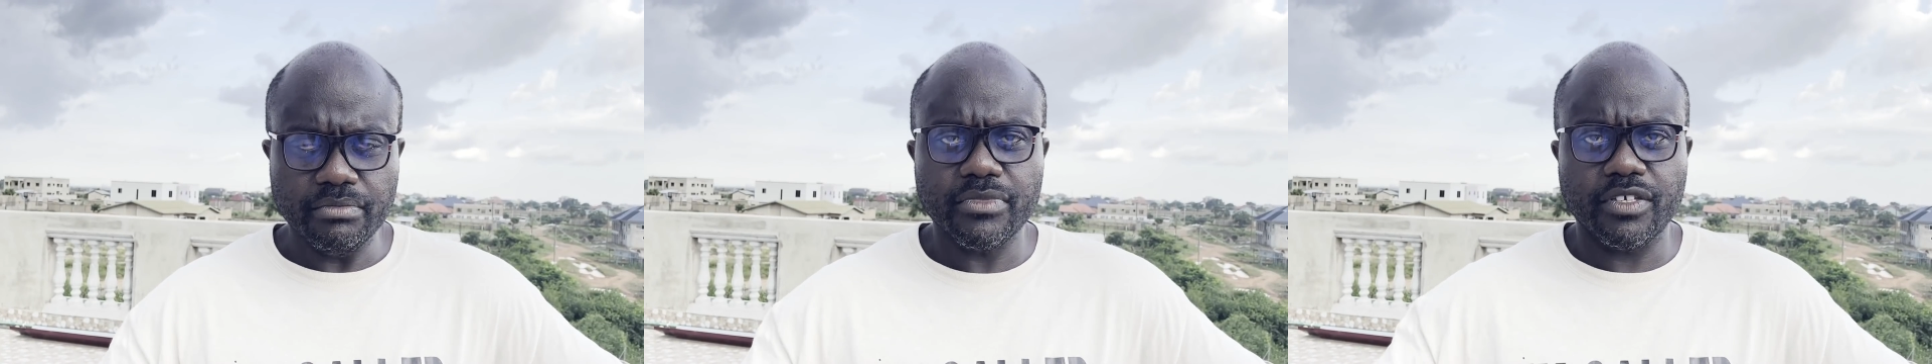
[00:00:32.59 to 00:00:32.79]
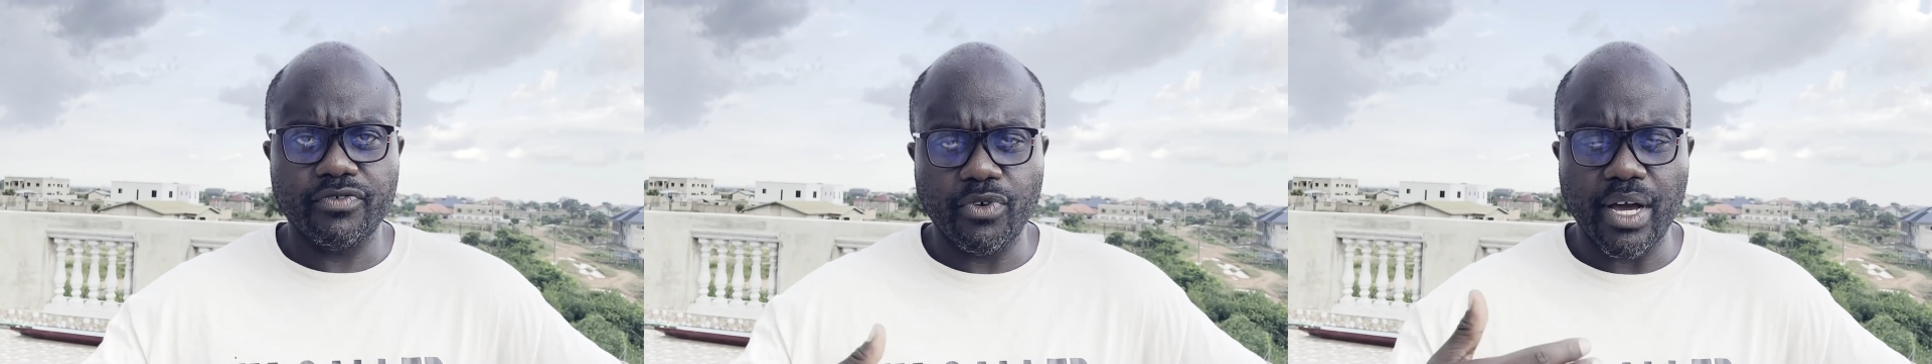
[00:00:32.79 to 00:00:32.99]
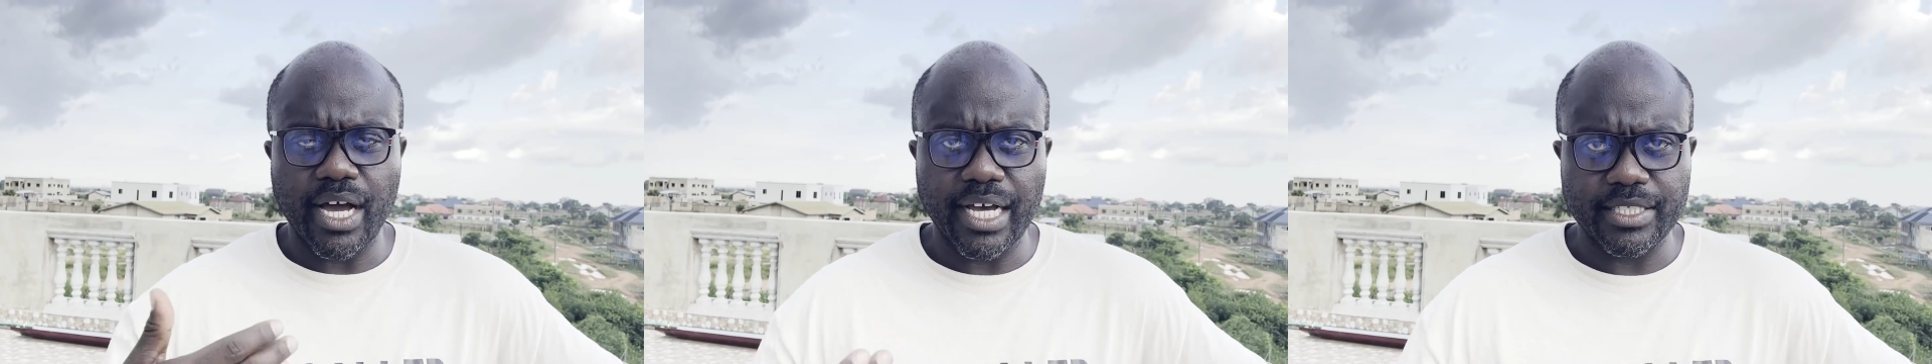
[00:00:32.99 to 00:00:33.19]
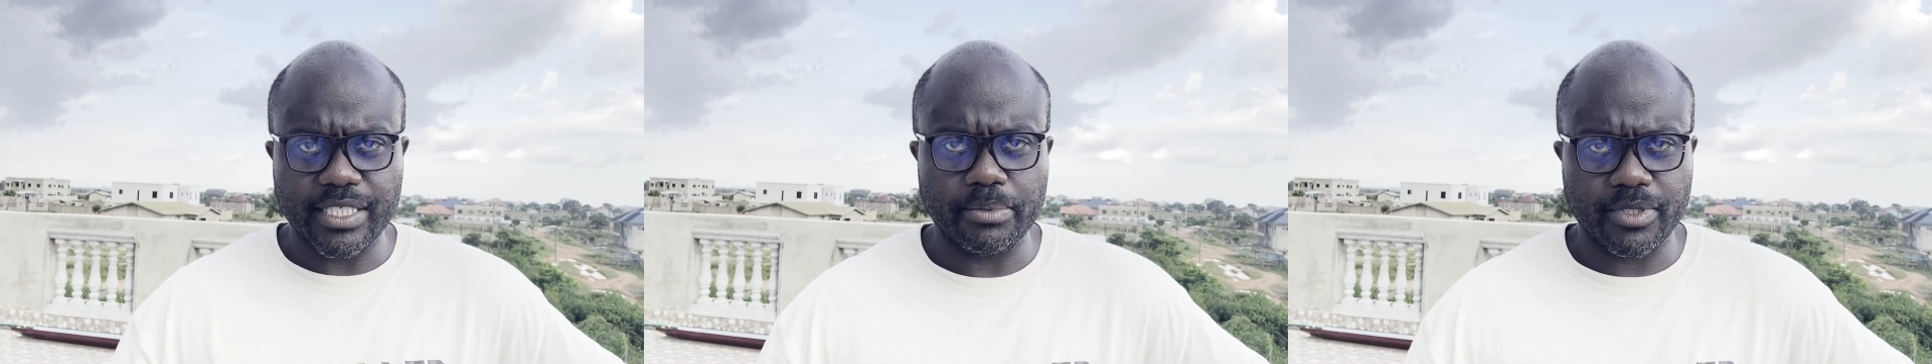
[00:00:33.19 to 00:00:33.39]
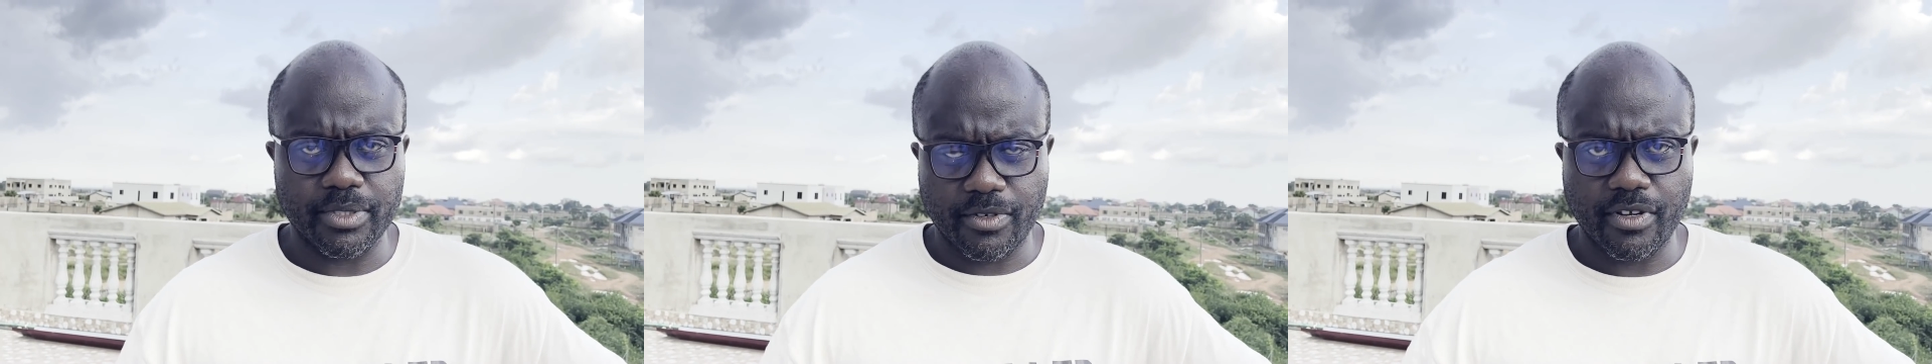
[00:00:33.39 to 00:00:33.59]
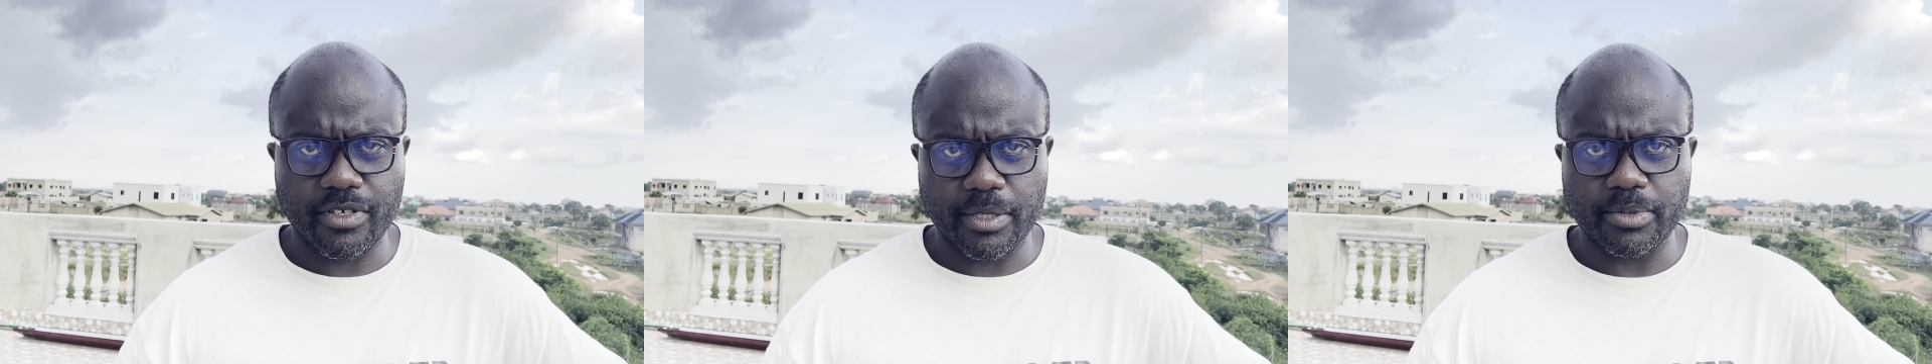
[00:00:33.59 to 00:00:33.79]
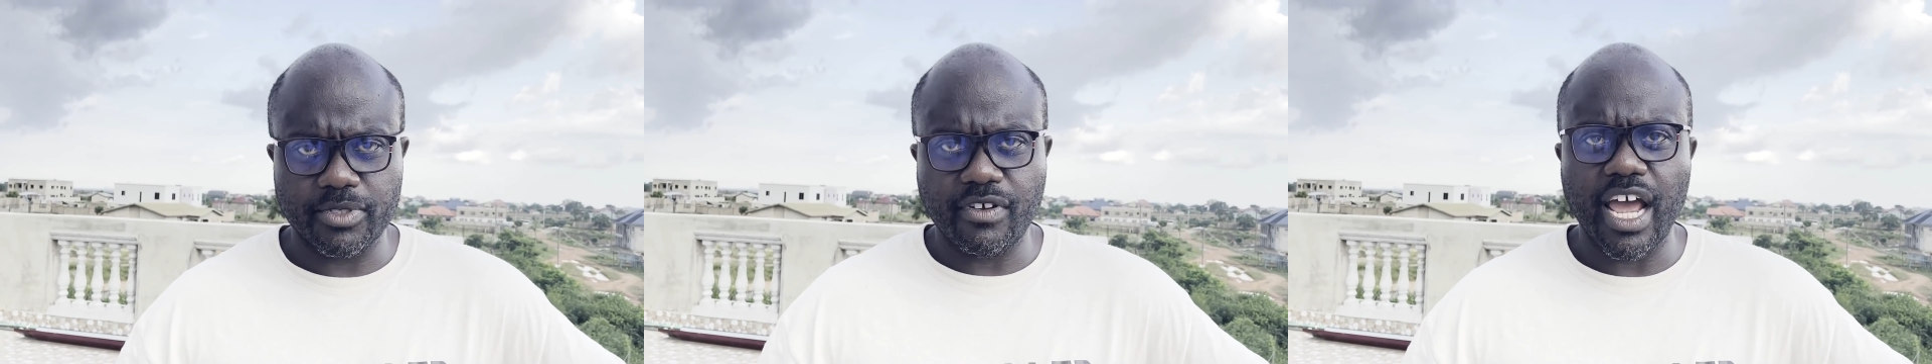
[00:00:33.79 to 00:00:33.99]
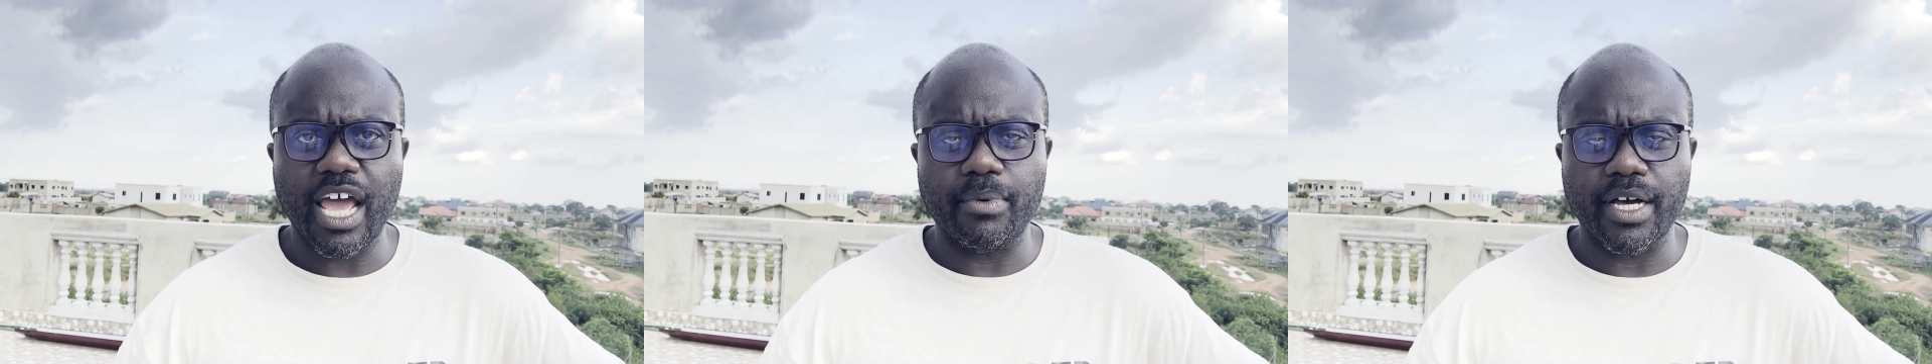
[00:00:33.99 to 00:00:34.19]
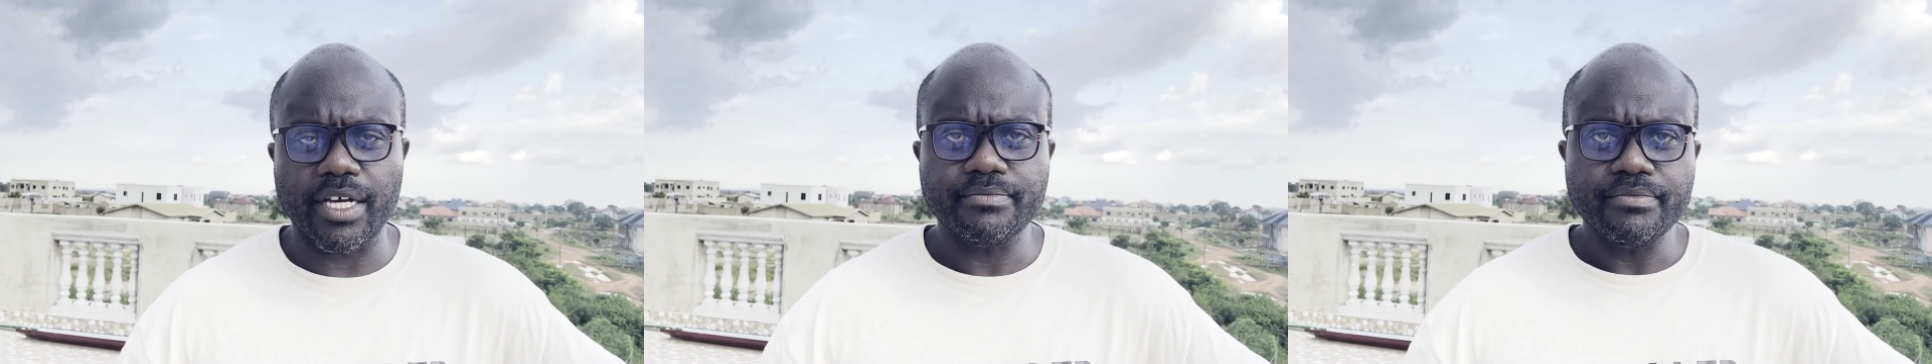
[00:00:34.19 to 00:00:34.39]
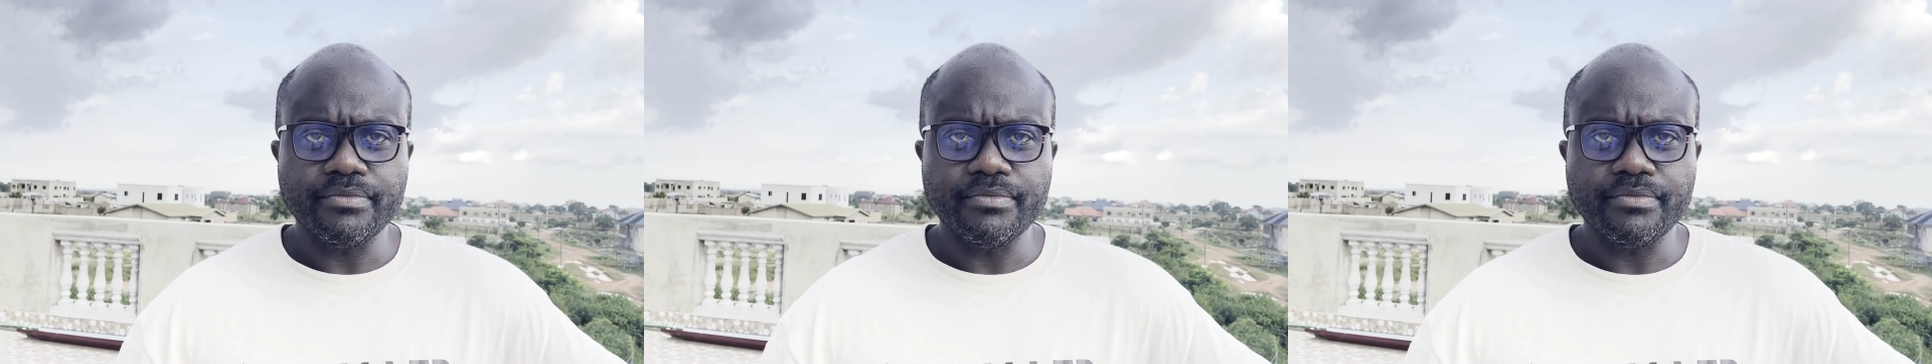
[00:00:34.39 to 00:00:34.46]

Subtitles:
if you are a subscriber,